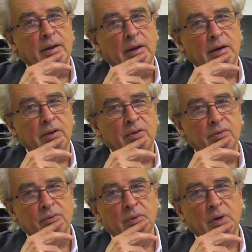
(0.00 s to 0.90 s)
And
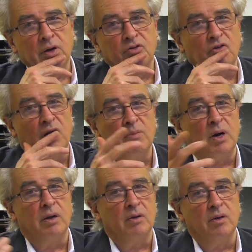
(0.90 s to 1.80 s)
I drive
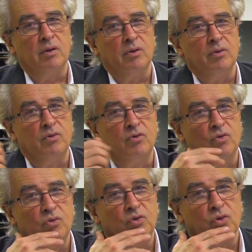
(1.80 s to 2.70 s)
my
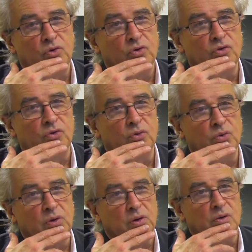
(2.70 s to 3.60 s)
two daughters
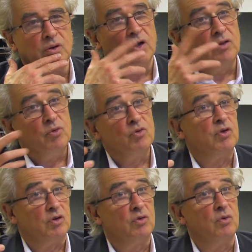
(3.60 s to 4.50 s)
to another
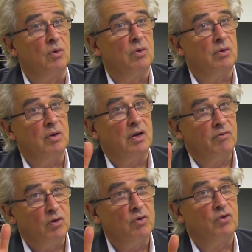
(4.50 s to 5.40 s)
music school, a kind
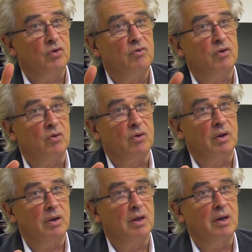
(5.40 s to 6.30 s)
of a
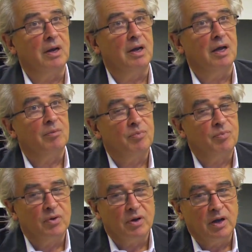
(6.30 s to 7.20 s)
conservatory, and I
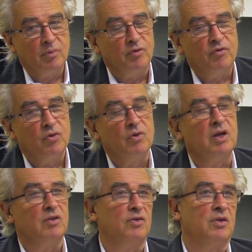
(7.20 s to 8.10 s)
help a few
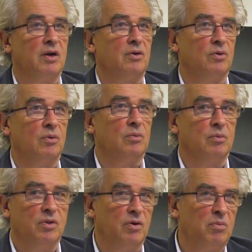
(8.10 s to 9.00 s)
kids there too.
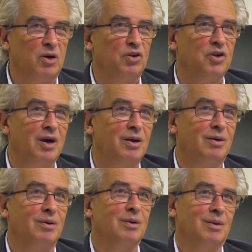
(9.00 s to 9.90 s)
They're much
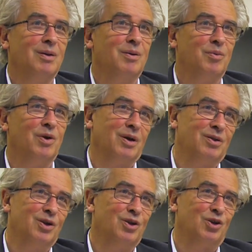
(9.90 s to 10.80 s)
younger, but I
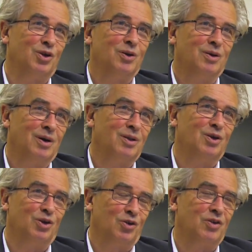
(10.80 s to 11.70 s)
teach
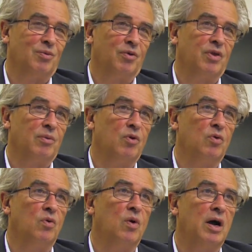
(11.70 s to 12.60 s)
some of them
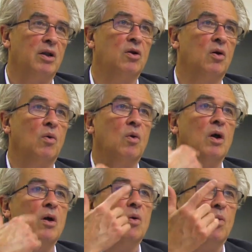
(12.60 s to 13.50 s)
who I know
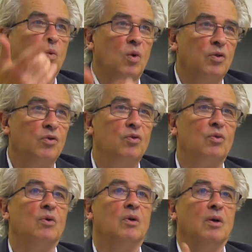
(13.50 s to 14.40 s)
want
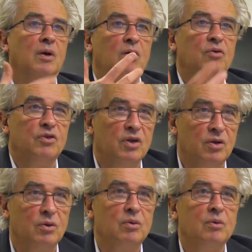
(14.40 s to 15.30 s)
to
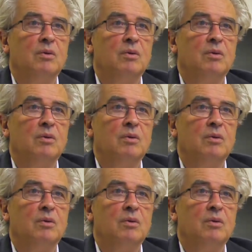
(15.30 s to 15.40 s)
continue